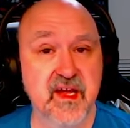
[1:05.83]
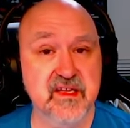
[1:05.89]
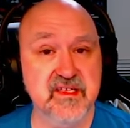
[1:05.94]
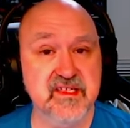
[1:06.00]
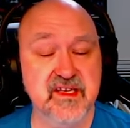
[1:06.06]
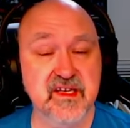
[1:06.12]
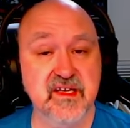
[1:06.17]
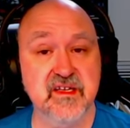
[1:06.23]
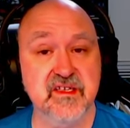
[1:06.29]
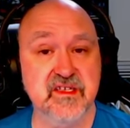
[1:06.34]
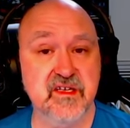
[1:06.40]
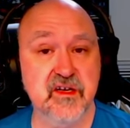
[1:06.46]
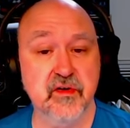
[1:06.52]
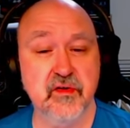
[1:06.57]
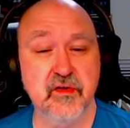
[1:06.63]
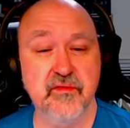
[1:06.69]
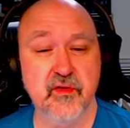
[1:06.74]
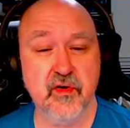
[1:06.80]
in Cygnet
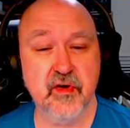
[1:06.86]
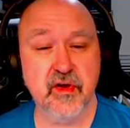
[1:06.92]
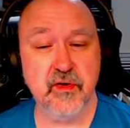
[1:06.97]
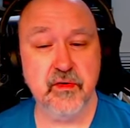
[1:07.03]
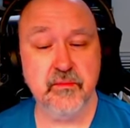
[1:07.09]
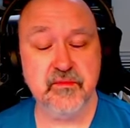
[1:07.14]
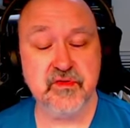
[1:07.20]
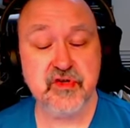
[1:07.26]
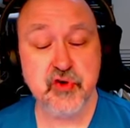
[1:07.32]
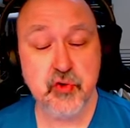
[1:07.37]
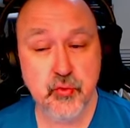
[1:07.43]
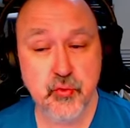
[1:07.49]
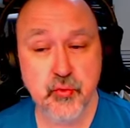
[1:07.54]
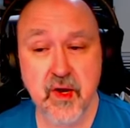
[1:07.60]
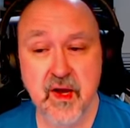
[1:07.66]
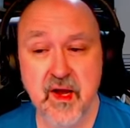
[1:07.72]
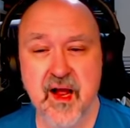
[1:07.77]
Sudoku Volume 2,